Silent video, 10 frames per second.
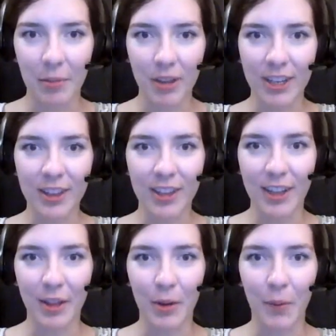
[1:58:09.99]
at
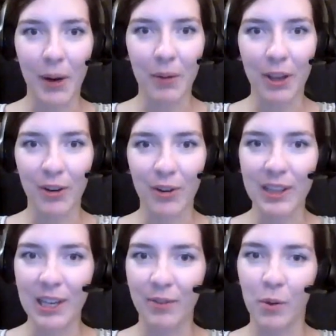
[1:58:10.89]
the where we currently
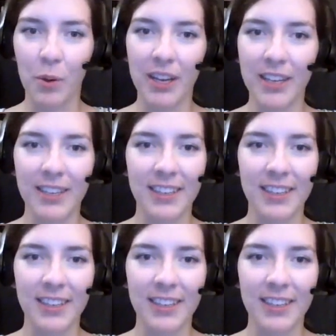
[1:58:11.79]
avoid